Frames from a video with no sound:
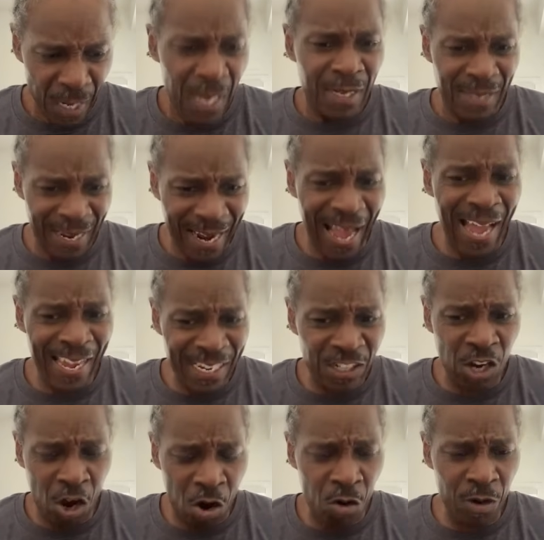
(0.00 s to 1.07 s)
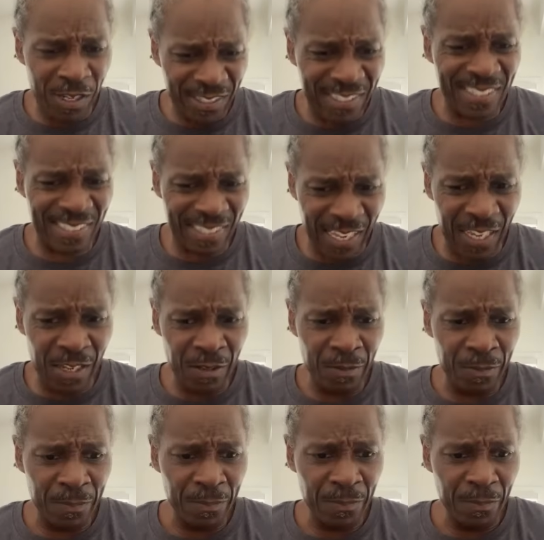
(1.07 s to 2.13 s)
that I know and see
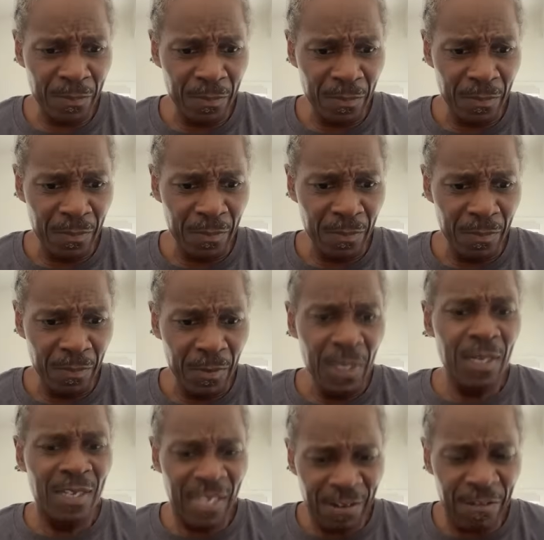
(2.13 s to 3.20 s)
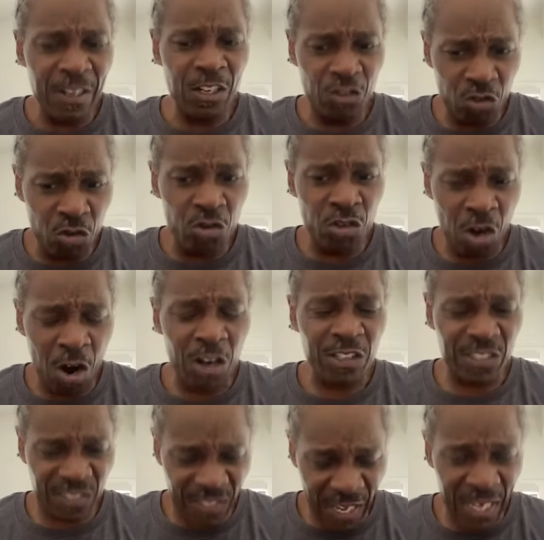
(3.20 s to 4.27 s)
living in New York
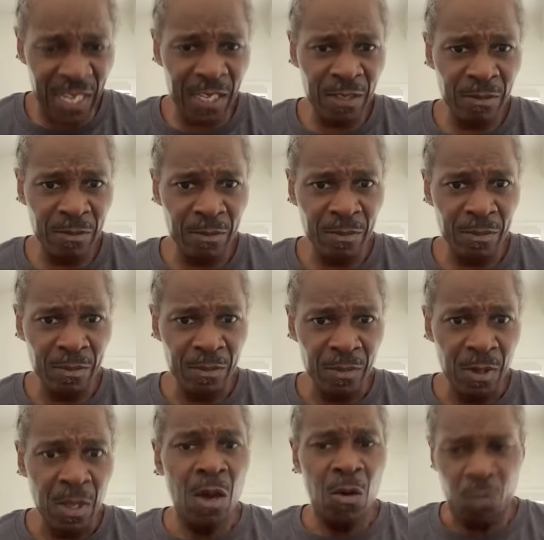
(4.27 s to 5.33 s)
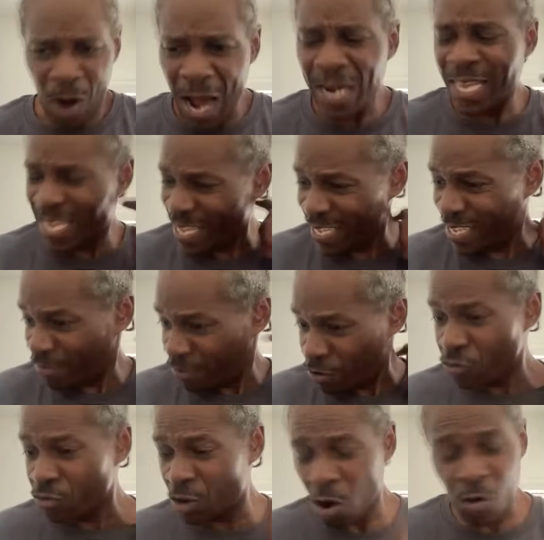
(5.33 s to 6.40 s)
City why they ain't giving
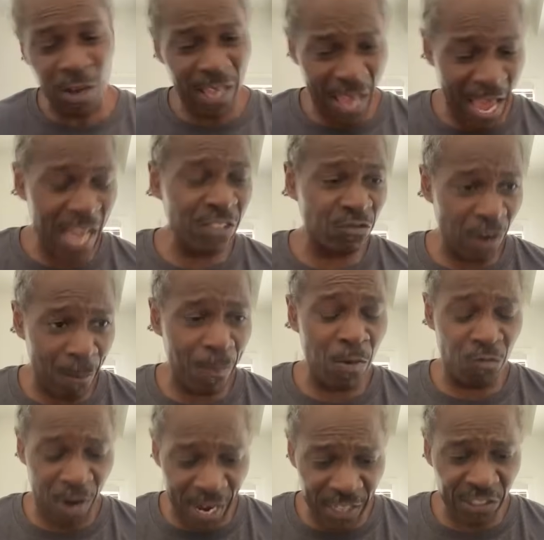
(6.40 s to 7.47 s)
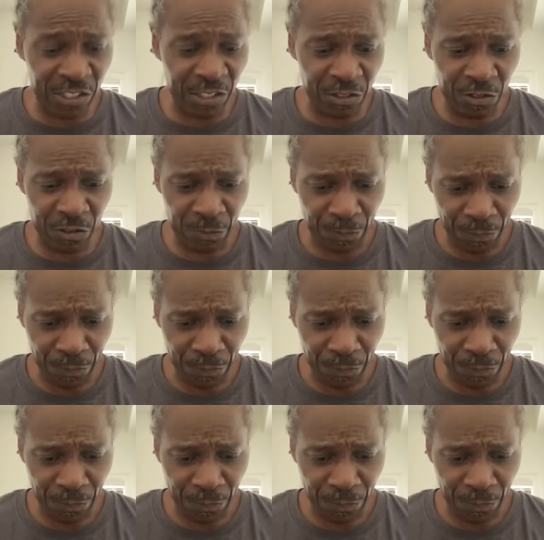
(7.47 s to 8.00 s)
you no cash reparations?